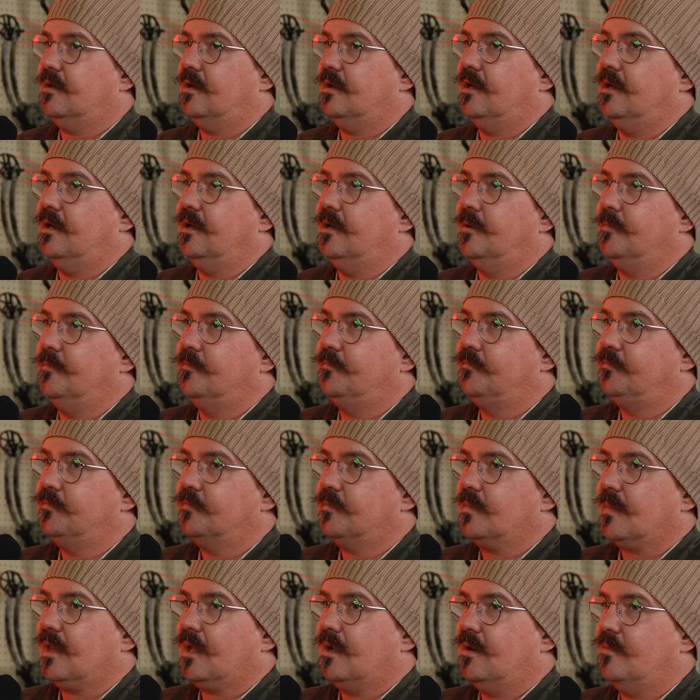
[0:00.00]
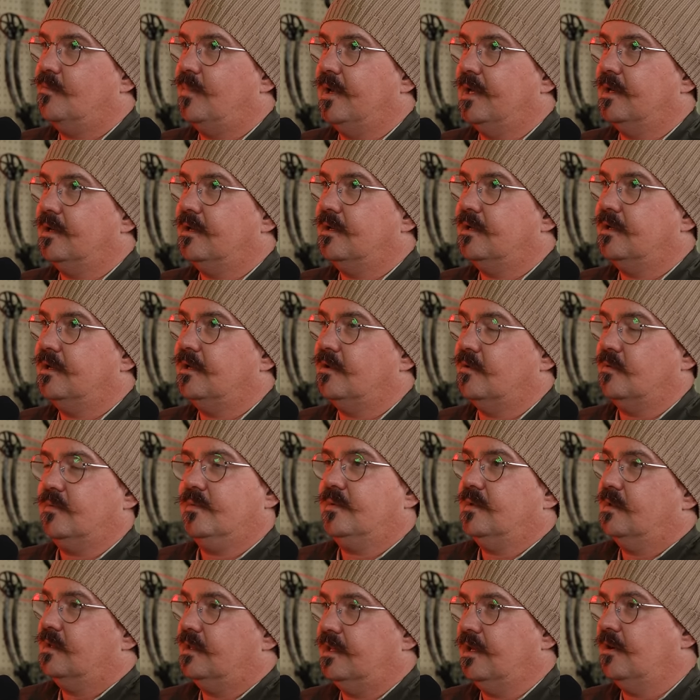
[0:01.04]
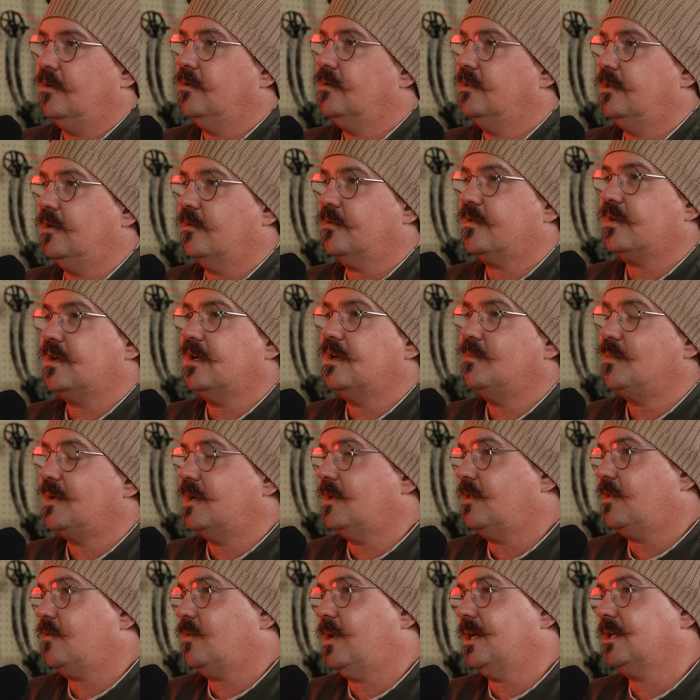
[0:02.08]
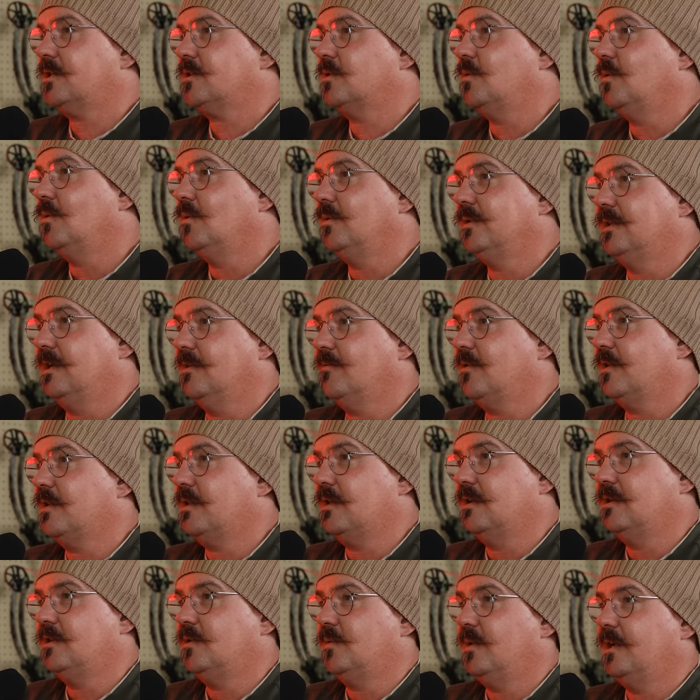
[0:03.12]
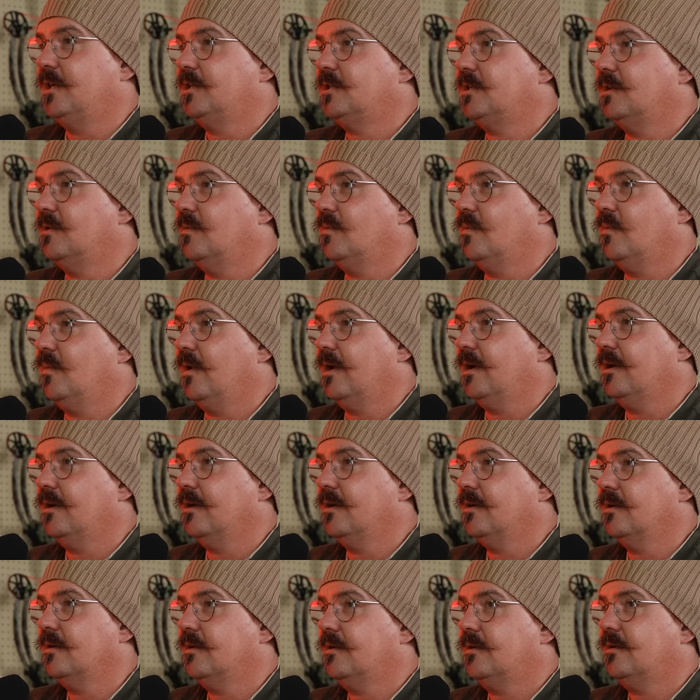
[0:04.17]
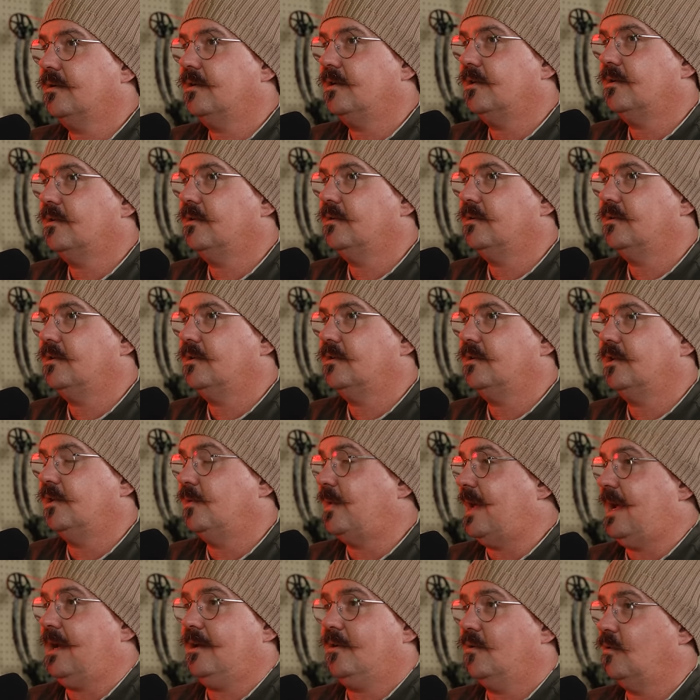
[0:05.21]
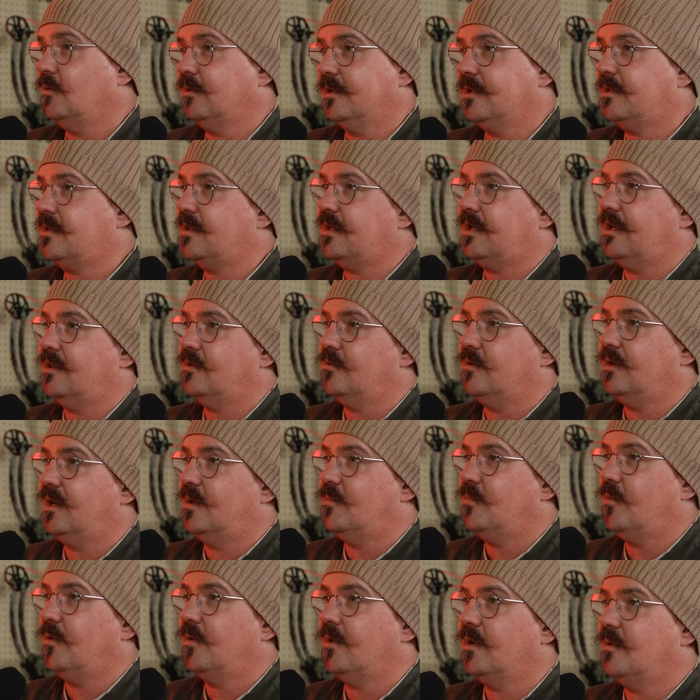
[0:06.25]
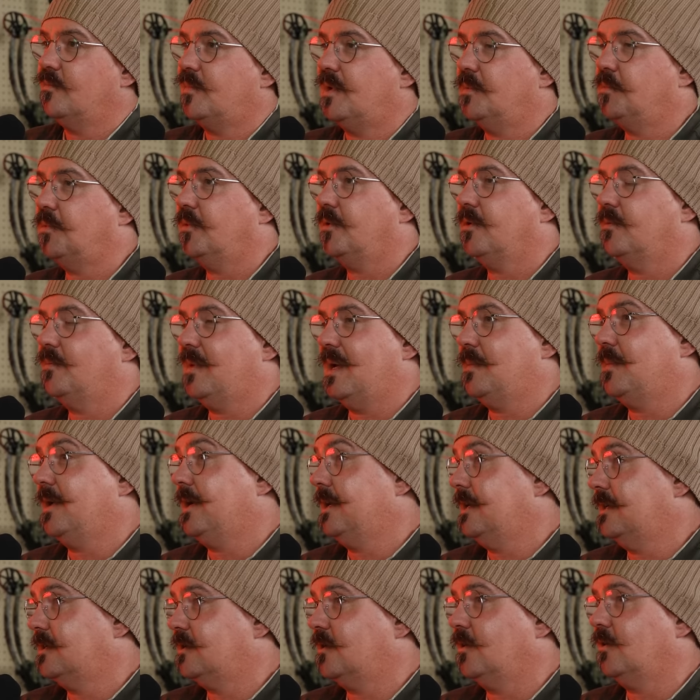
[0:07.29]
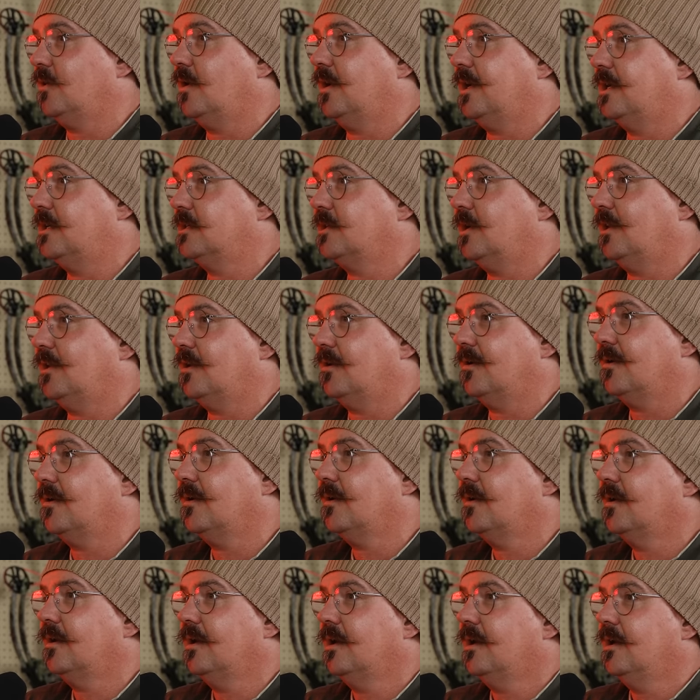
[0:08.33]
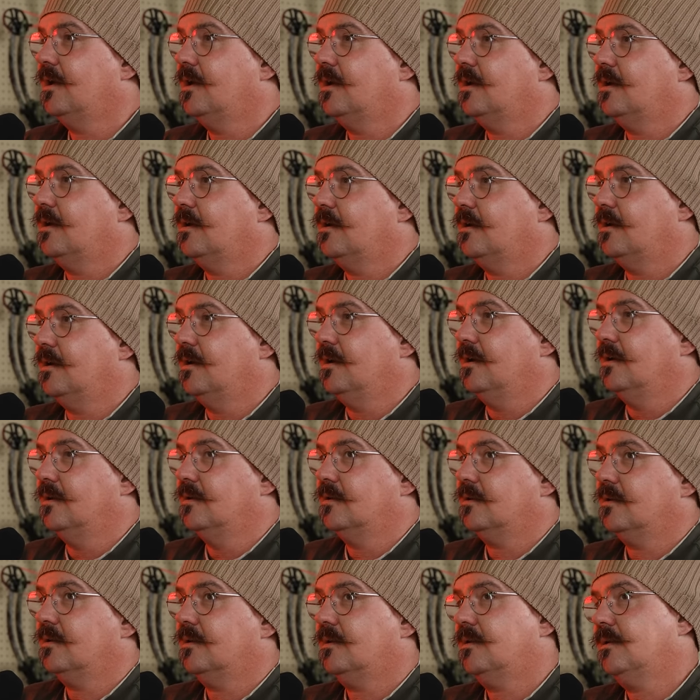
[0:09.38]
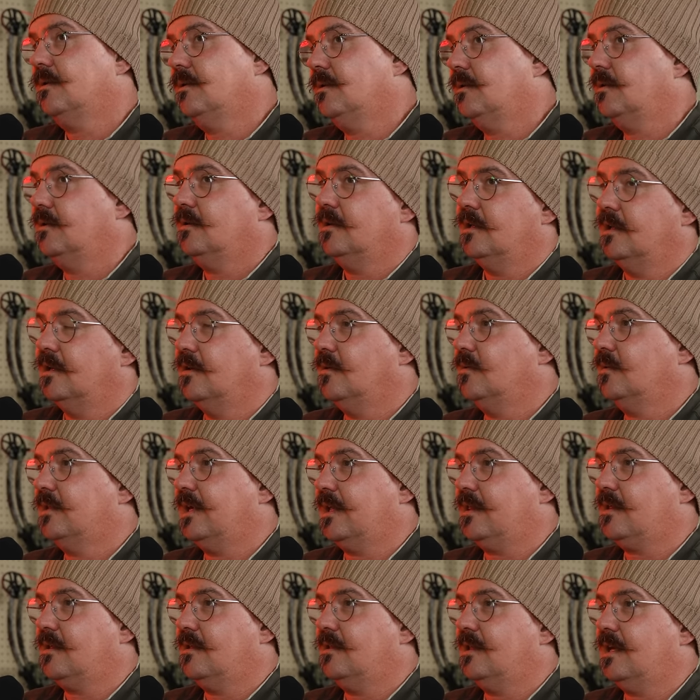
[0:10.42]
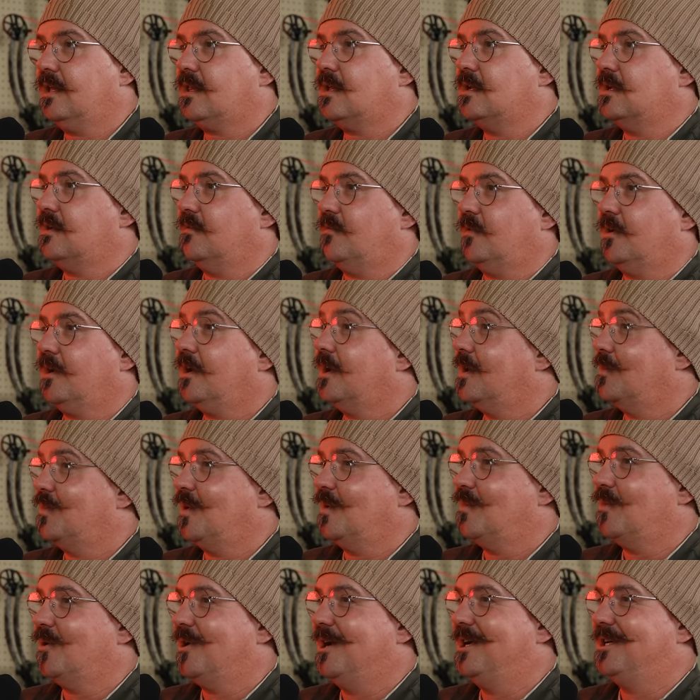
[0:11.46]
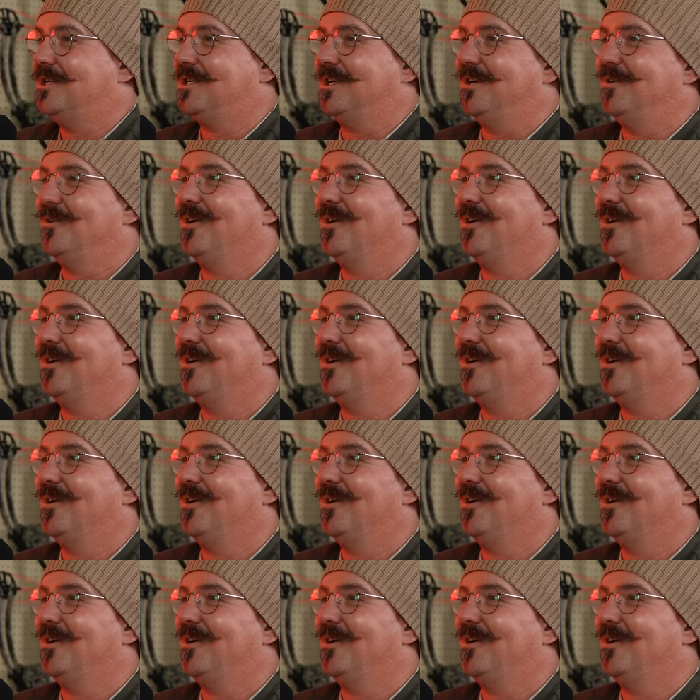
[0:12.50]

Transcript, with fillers: um, but you know there there's going to be a threshold in every situation where you can't hold it together anymore and people are maybe going to turn on each other uh, you know that's that's a different kind of preparation